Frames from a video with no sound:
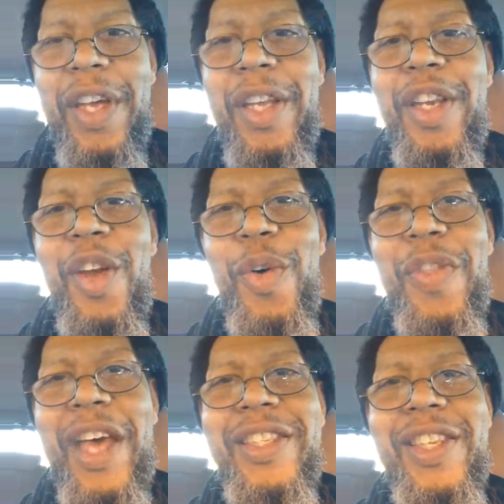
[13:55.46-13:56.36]
Know
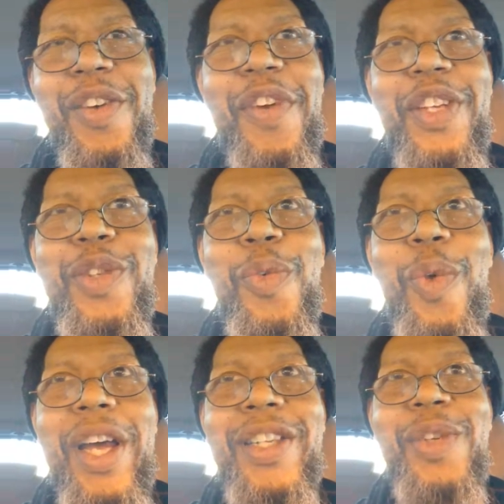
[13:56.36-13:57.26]
thyself, and to
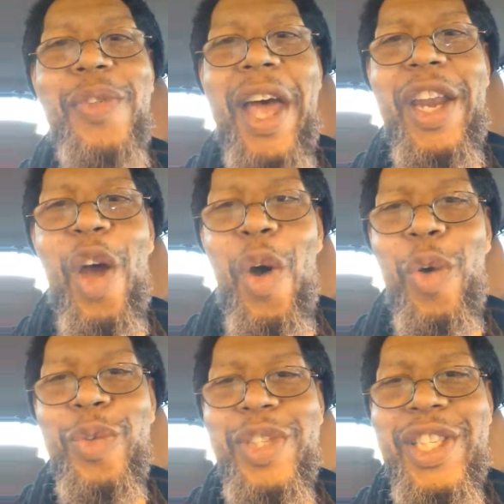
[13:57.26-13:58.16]
what? To thine
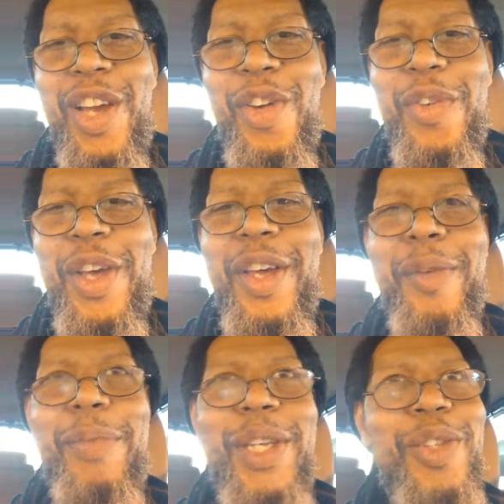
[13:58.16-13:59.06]
own self
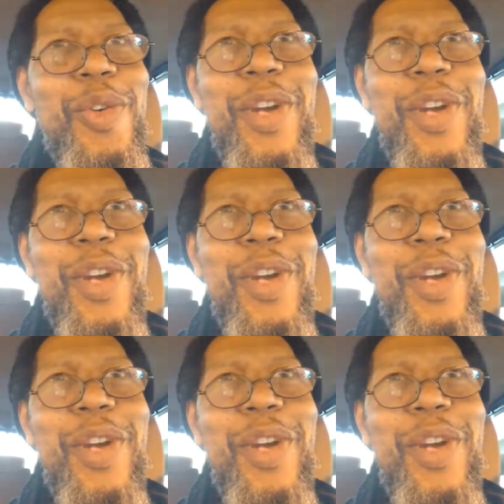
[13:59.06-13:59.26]
be true.